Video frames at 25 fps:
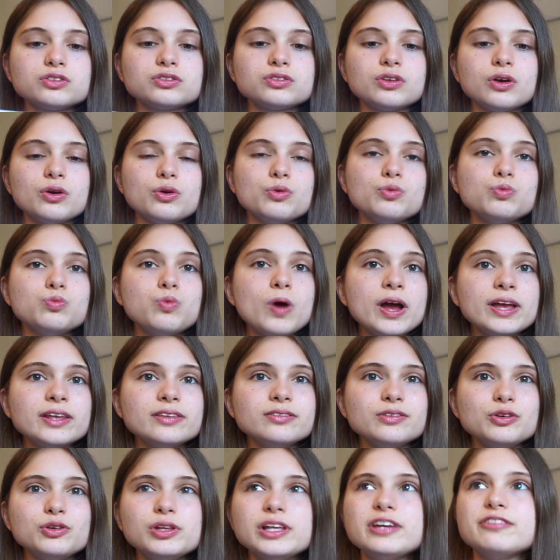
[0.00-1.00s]
So
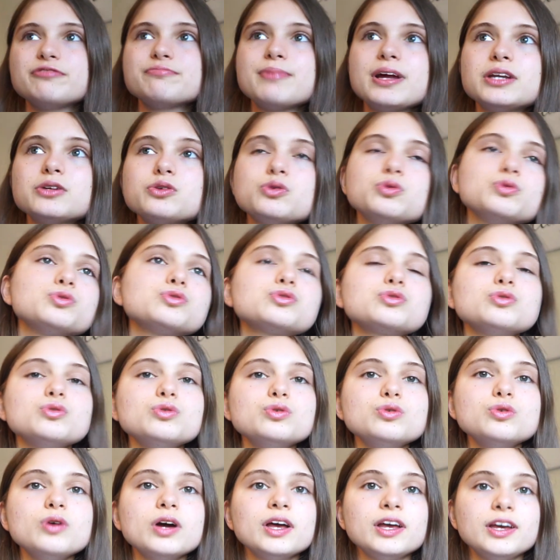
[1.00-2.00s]
when you leave medical
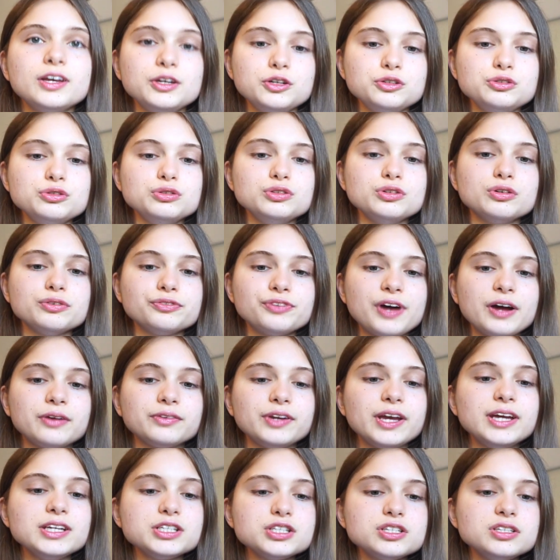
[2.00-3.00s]
school, you do your
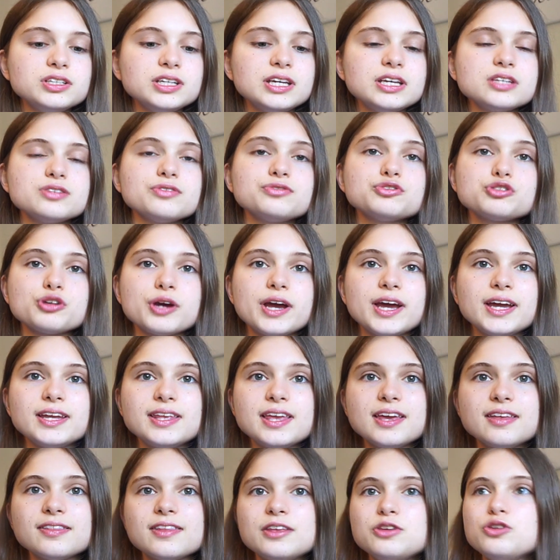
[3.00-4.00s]
foundation years of
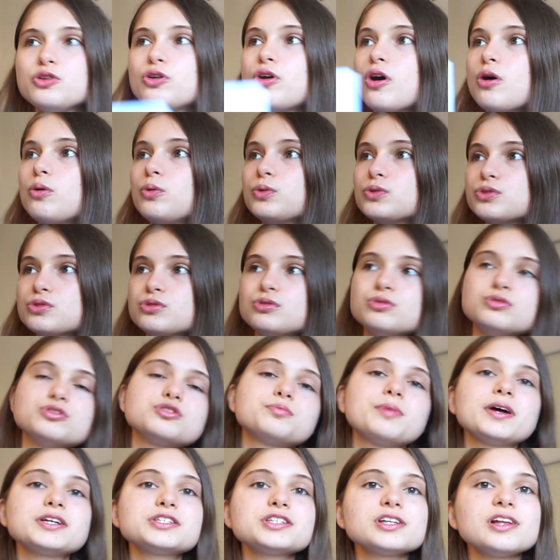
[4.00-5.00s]
training, then you go on to
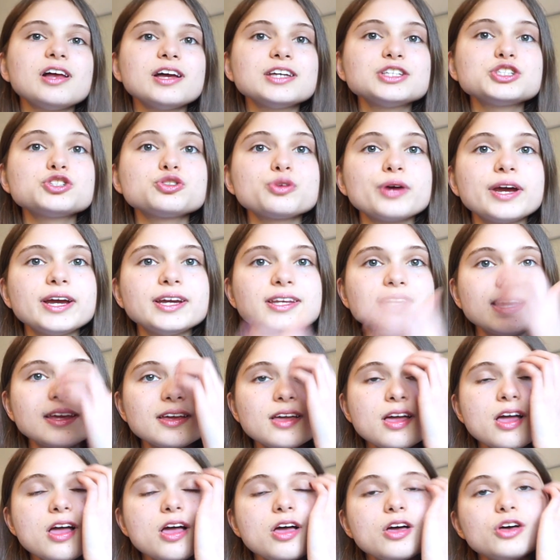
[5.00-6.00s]
specialised training.
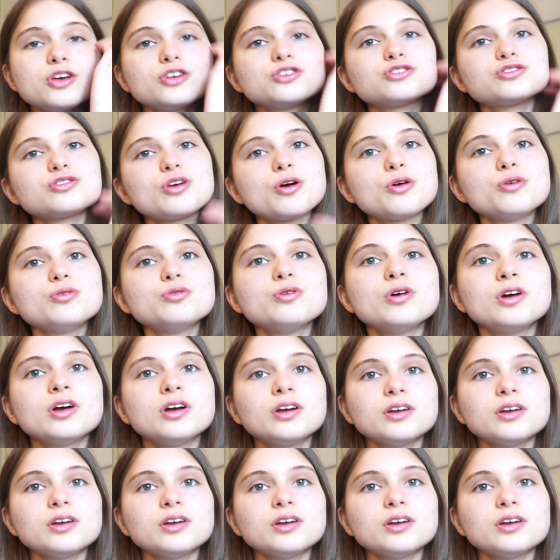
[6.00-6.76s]
So